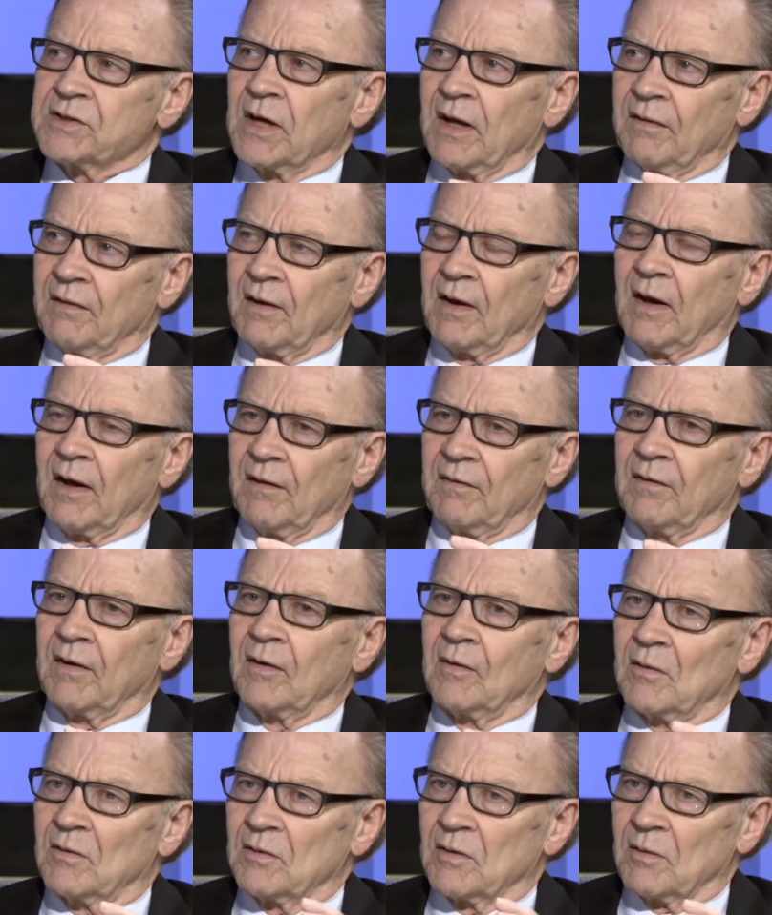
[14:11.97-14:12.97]
I
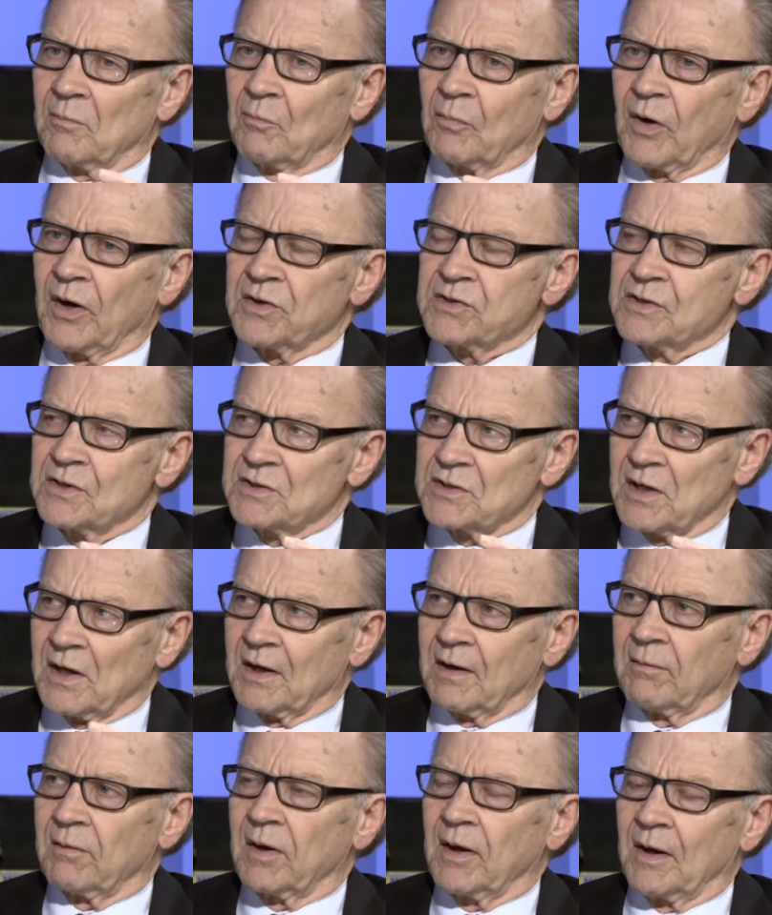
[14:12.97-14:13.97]
think the press has got
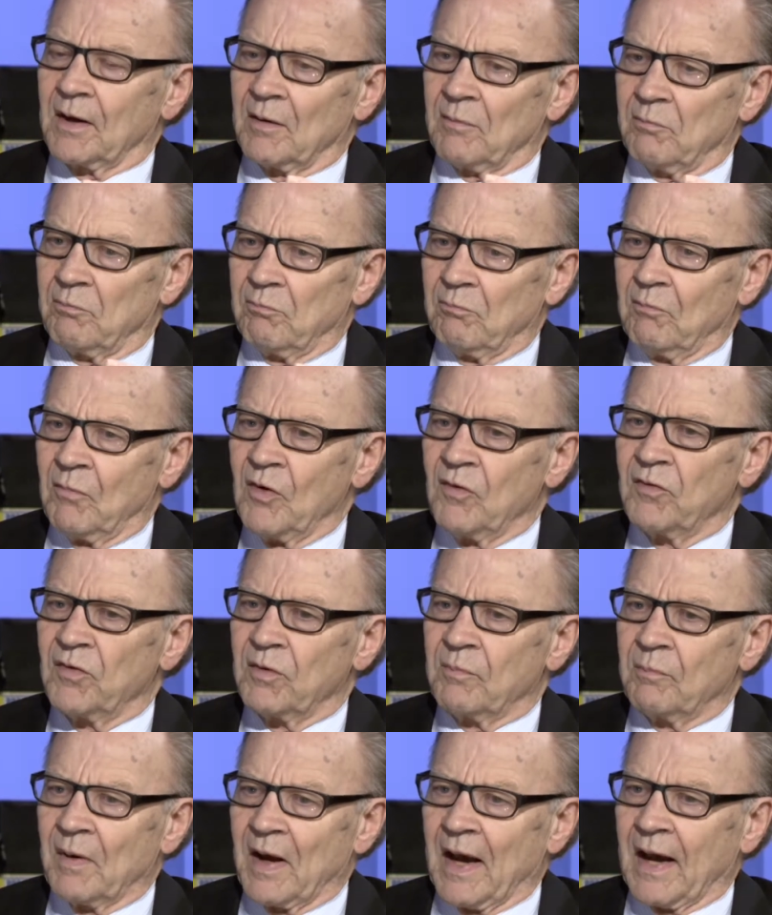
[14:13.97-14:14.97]
to kind of move
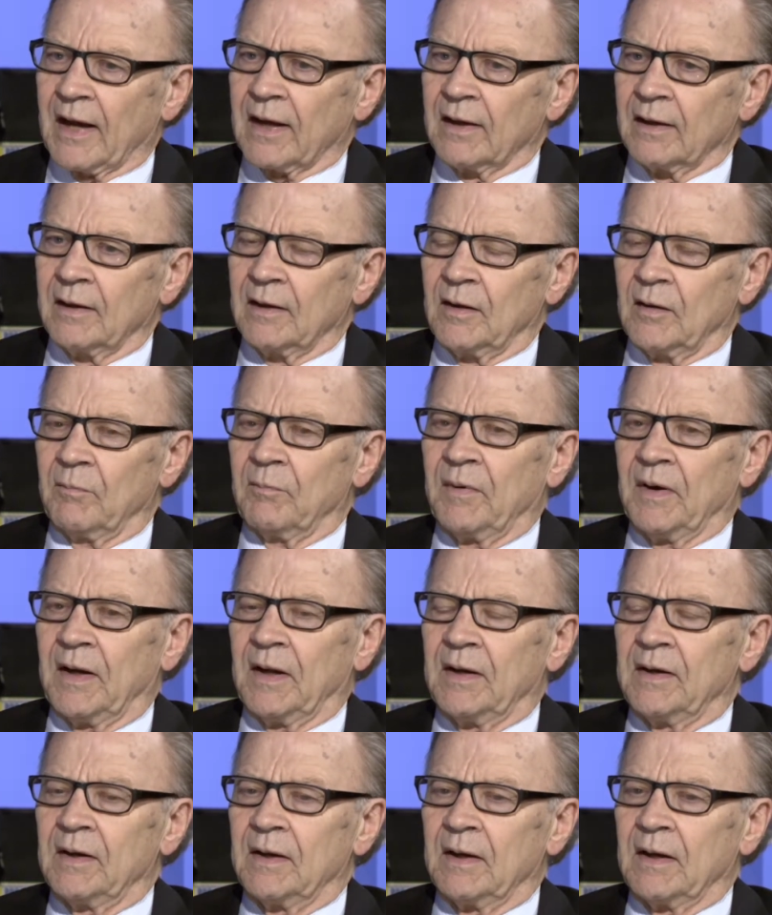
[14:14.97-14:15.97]
it back a little
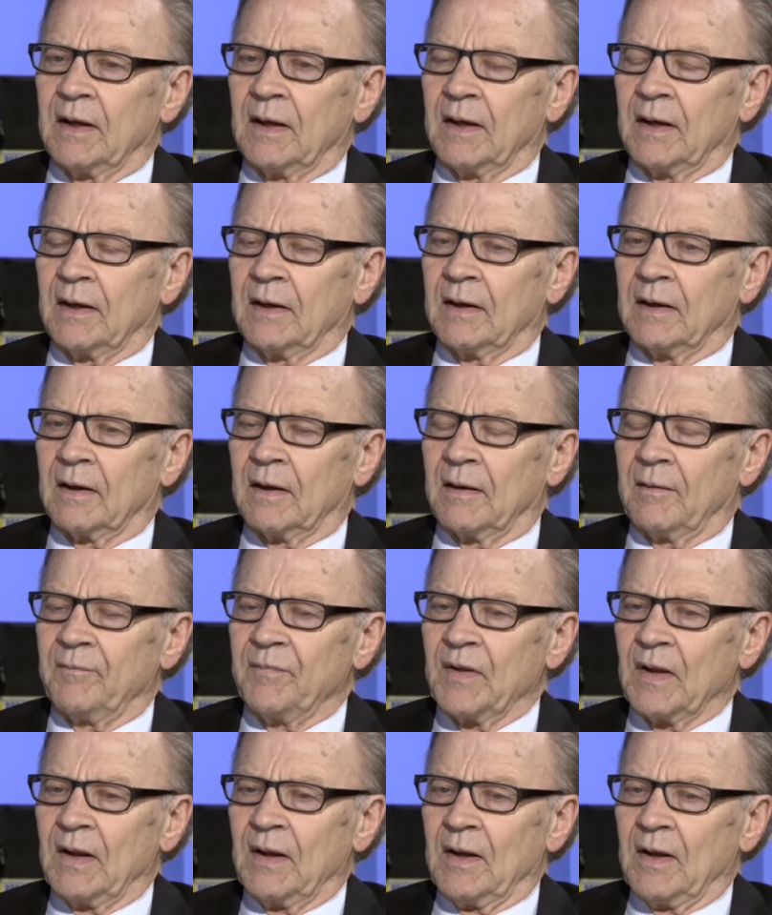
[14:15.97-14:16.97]
bit, and
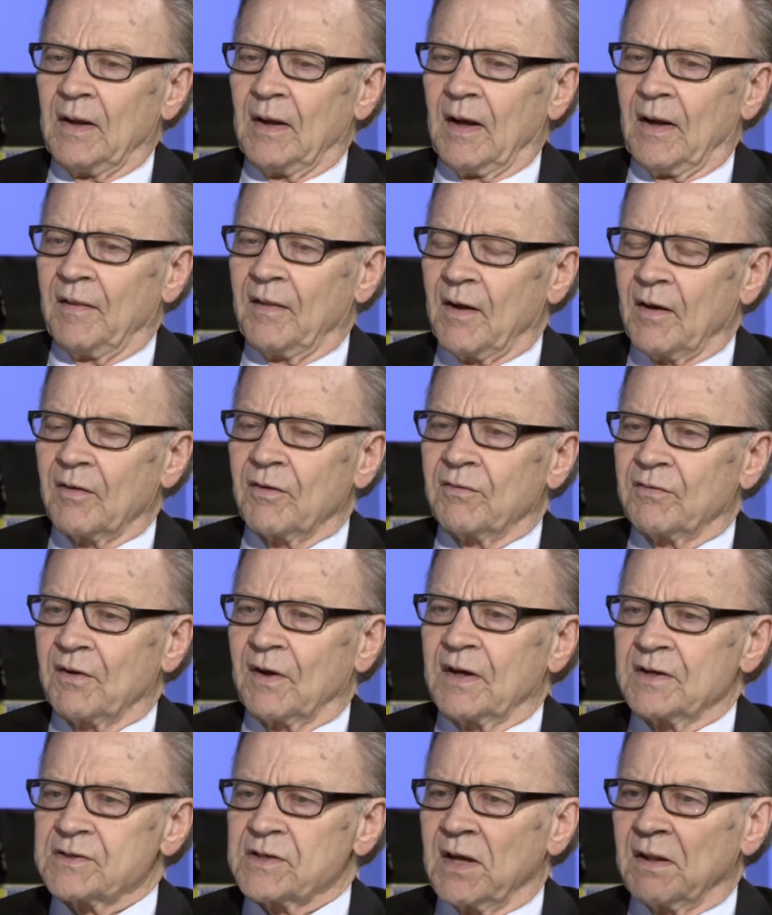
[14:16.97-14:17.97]
the other
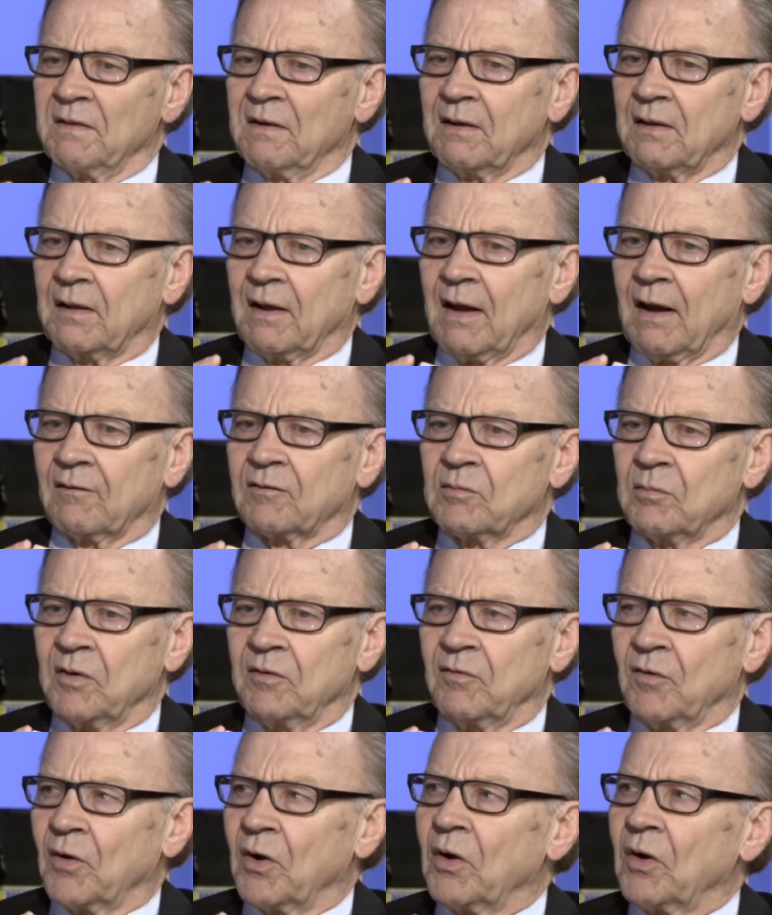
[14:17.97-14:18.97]
thing is I think they have to be
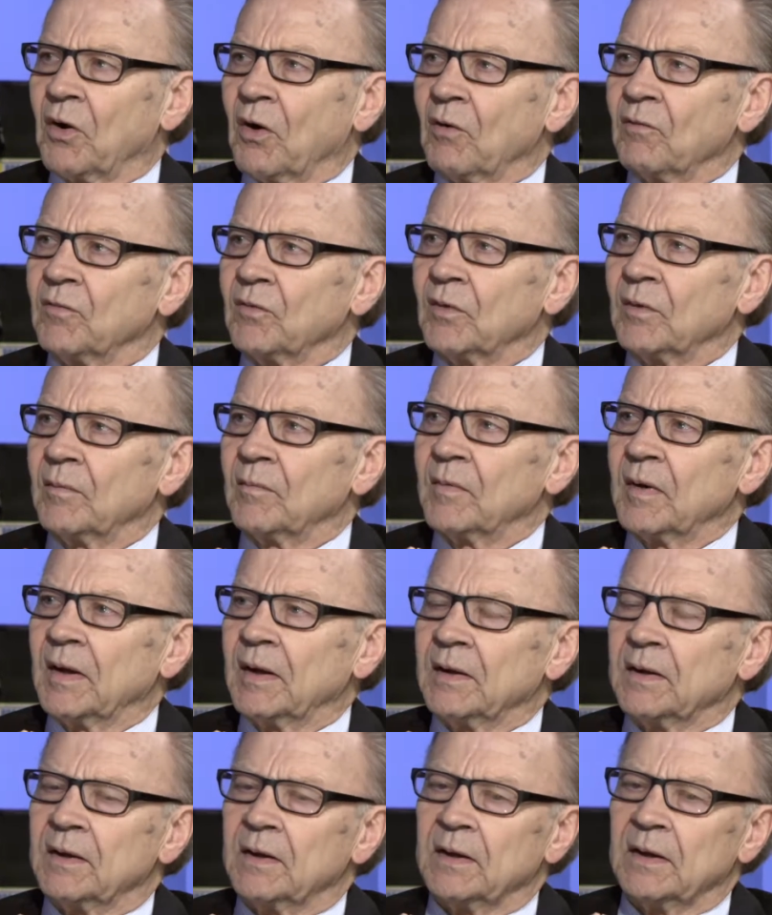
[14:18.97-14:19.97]
very careful
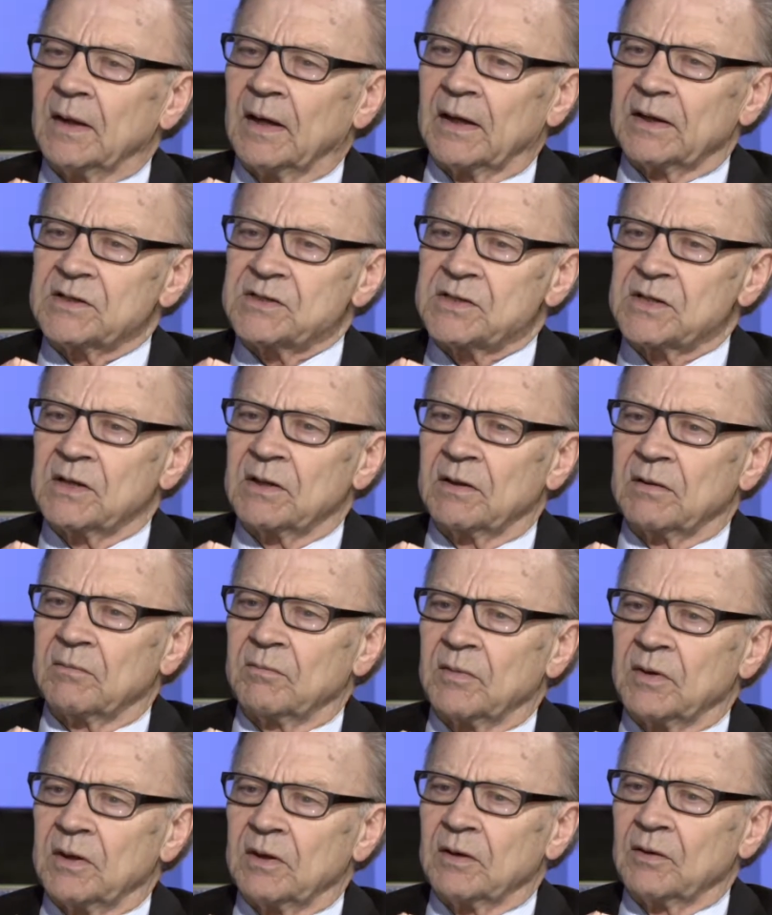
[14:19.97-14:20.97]
and not see them
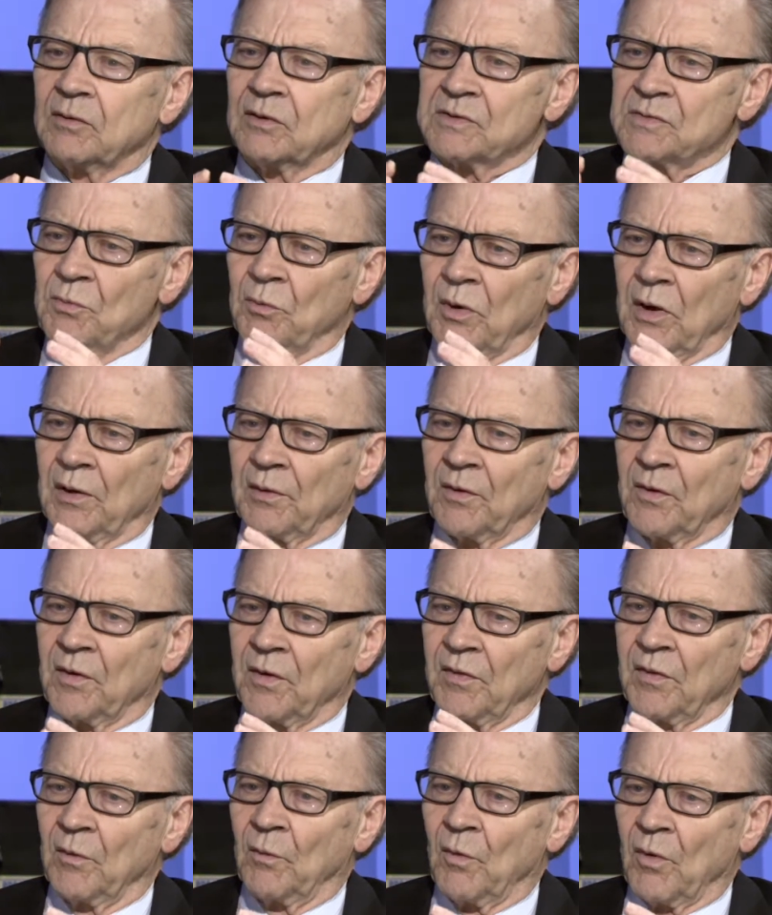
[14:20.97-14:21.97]
while they're
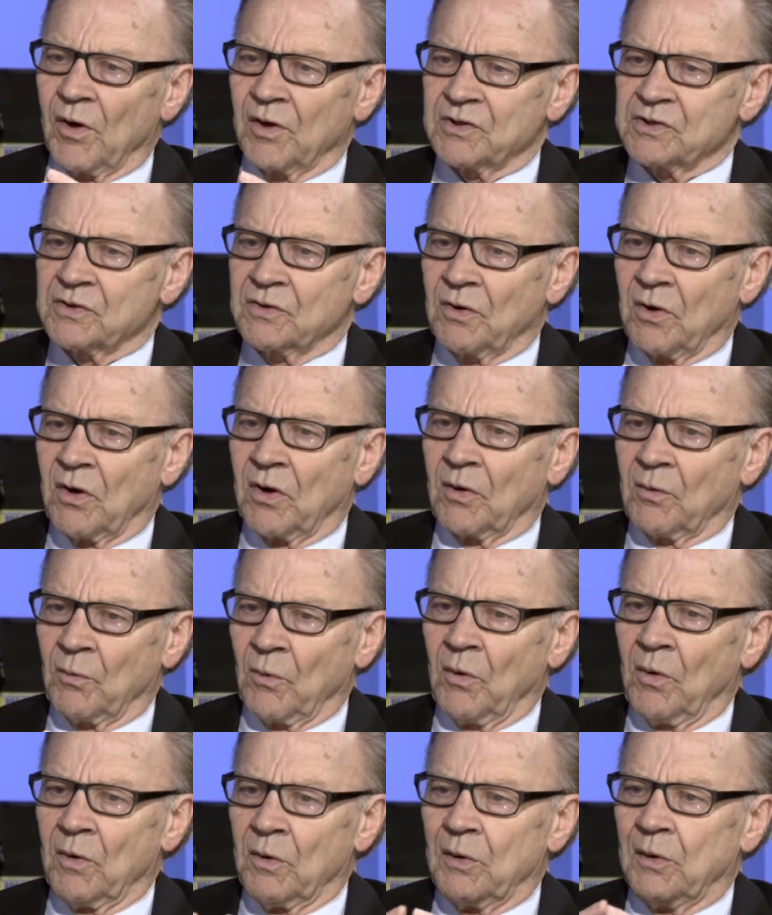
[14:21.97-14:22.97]
in the watchdog
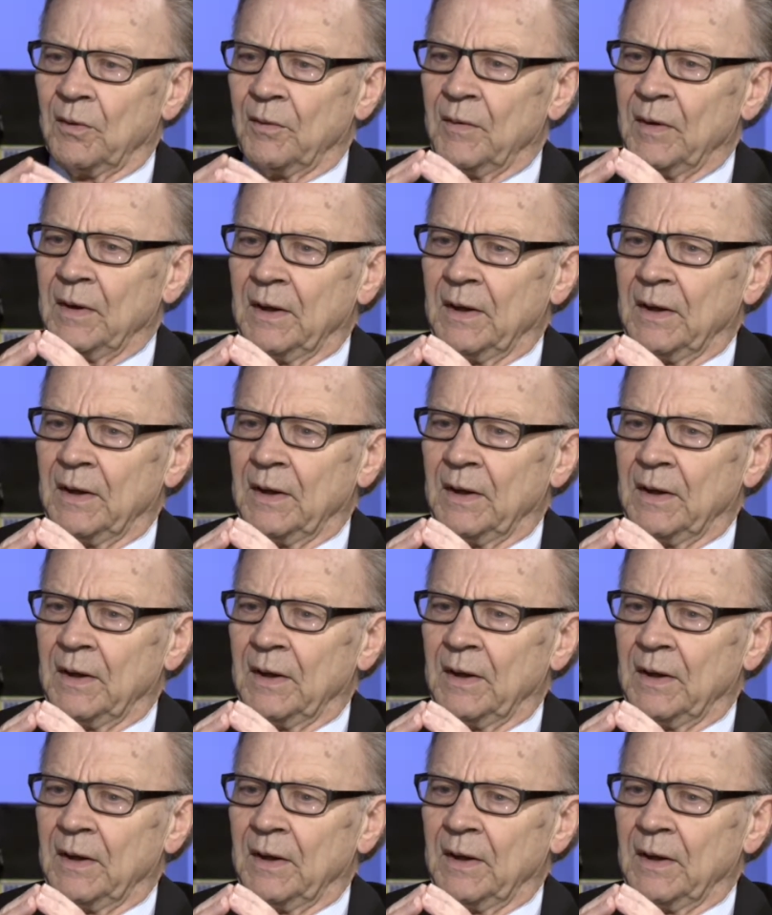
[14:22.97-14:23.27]
role,